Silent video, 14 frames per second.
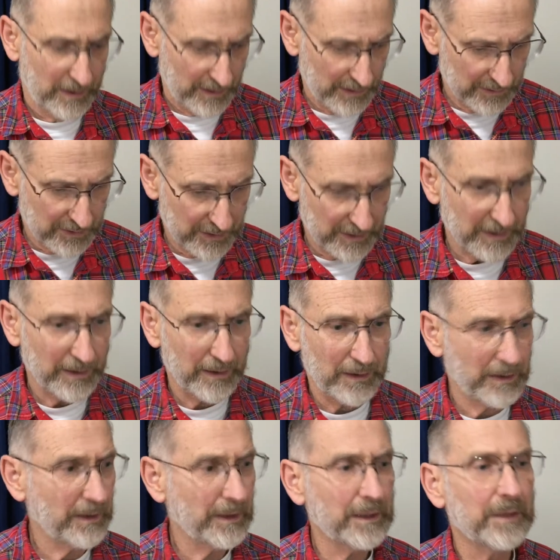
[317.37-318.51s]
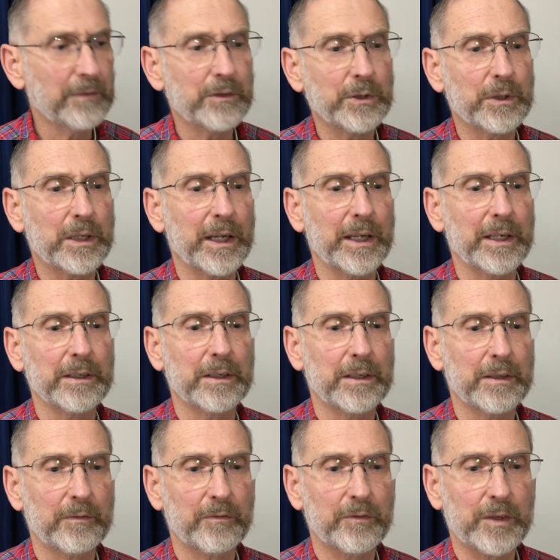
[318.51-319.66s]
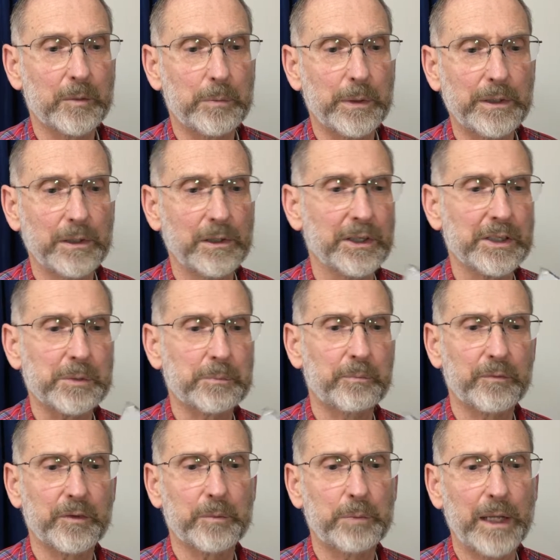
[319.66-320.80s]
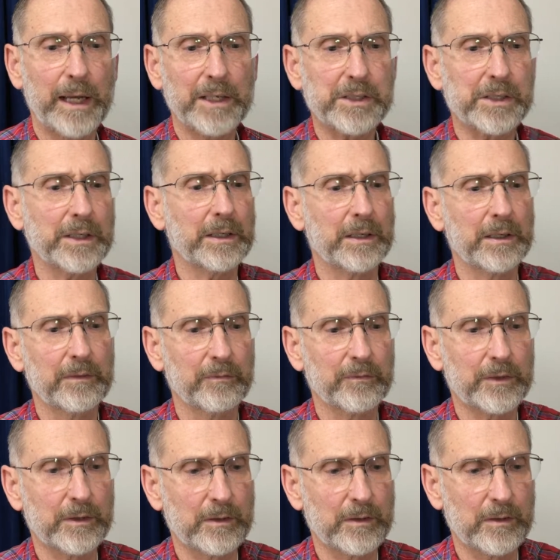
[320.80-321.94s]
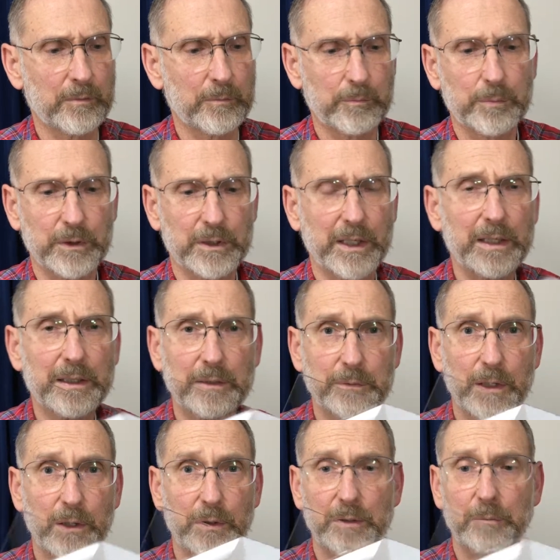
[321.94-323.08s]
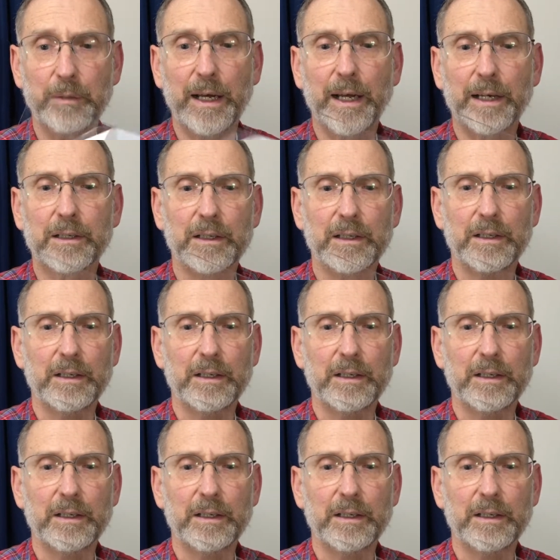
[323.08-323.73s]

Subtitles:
Incidentally, you can peel this plastic protective coating back,